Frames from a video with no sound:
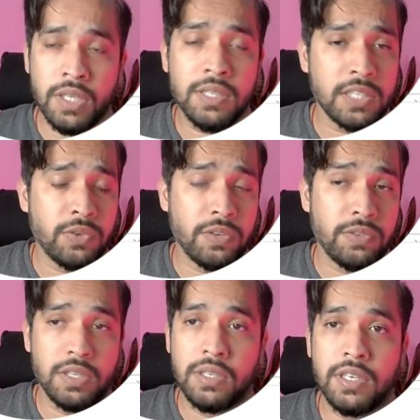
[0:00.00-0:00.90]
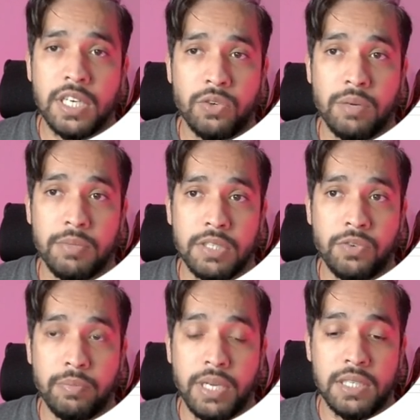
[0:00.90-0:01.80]
That's one of the requirements
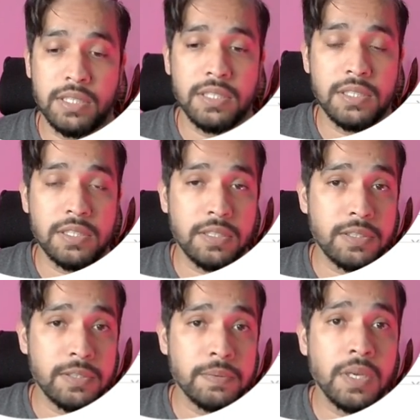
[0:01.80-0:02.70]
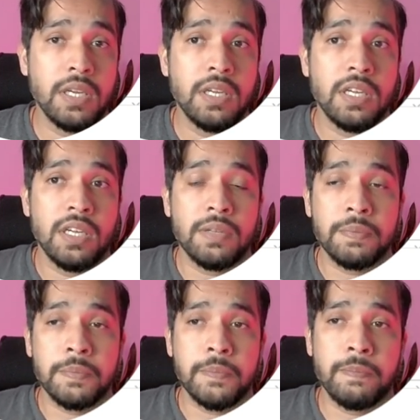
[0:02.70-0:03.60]
for managed instance.
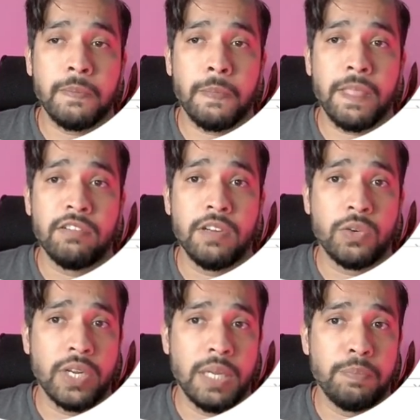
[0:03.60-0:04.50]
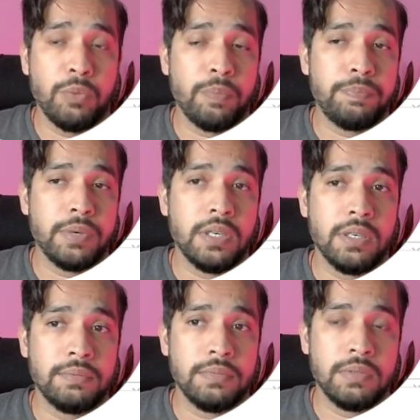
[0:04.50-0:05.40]
We'll quickly pop
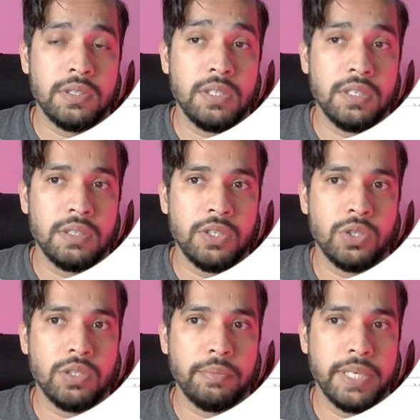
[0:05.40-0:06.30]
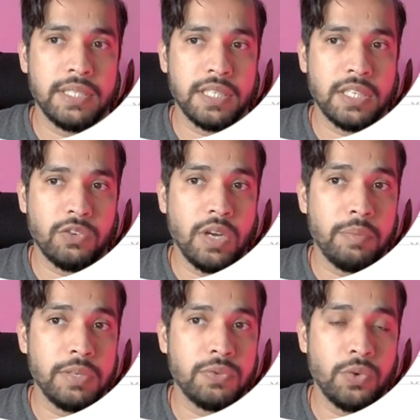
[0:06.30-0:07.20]
the basic
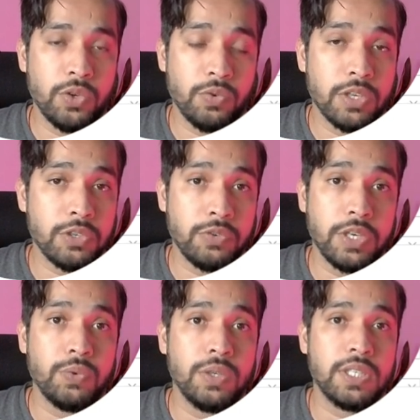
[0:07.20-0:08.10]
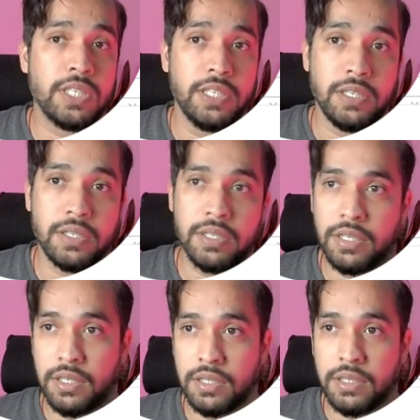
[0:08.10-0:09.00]
requirements for your virtual network here
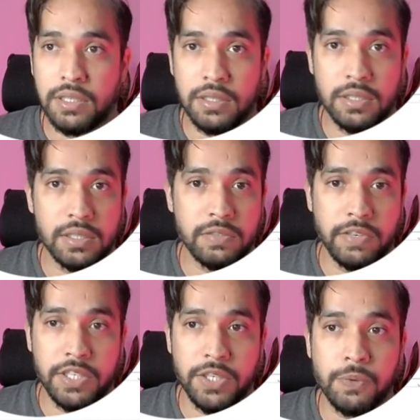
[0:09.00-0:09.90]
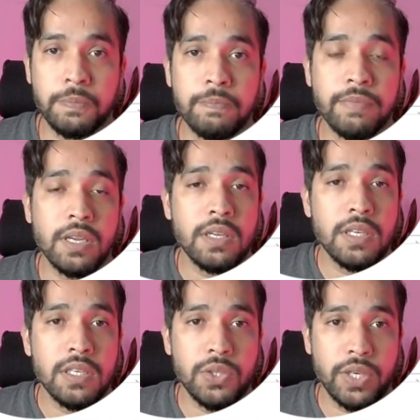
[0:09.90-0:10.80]
in this video,
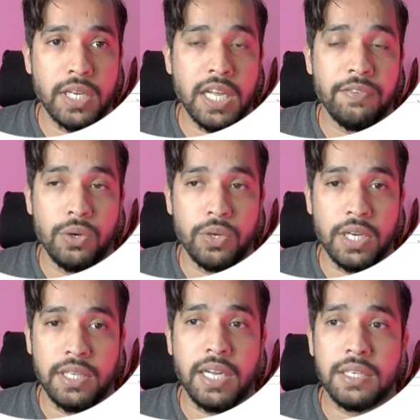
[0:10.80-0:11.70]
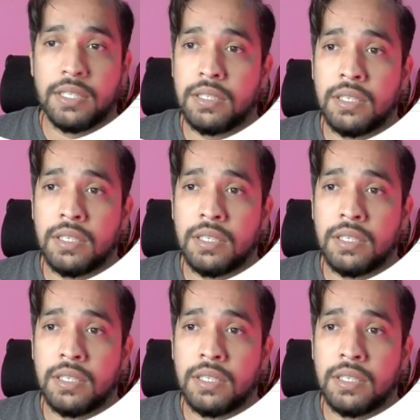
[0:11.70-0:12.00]
so you can have a look at that.